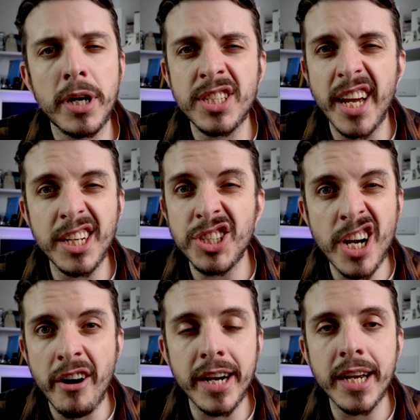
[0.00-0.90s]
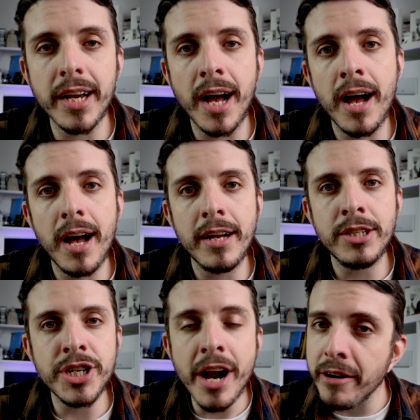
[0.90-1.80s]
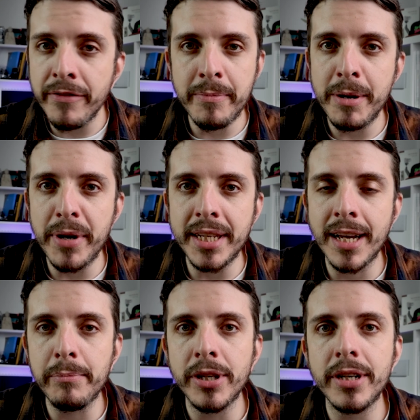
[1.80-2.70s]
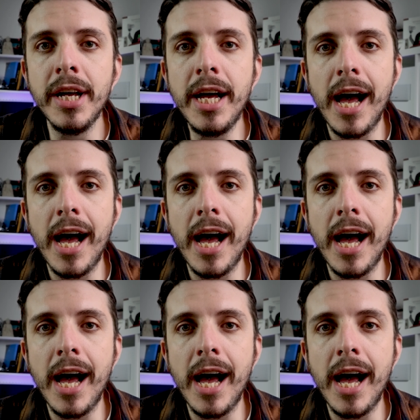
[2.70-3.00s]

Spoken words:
So I just take a generic vitamin B tablet